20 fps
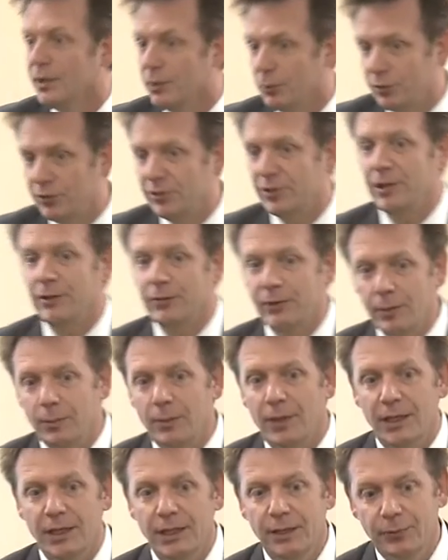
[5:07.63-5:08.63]
to receive the
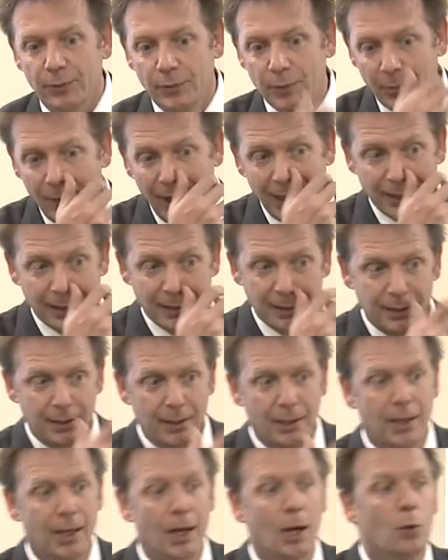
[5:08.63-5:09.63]
money from the bank.
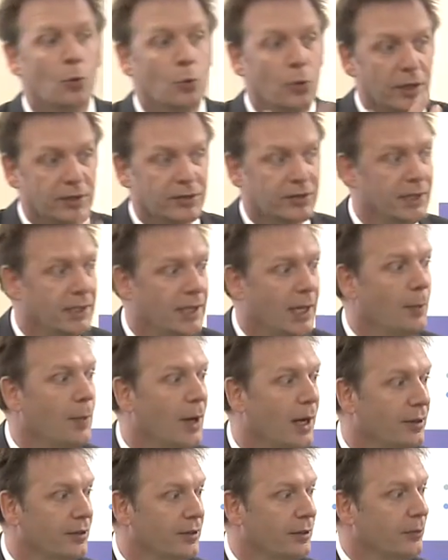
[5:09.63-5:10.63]
How risky am
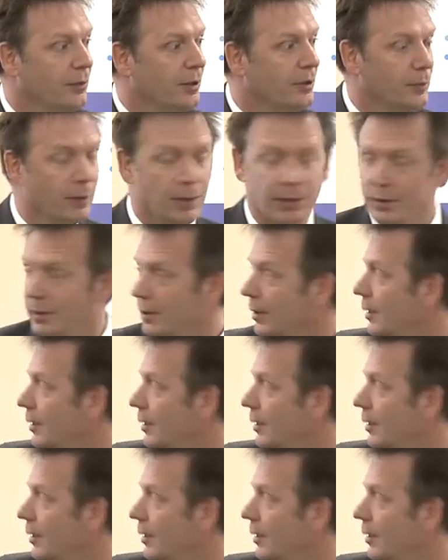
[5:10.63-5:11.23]
I as an investment?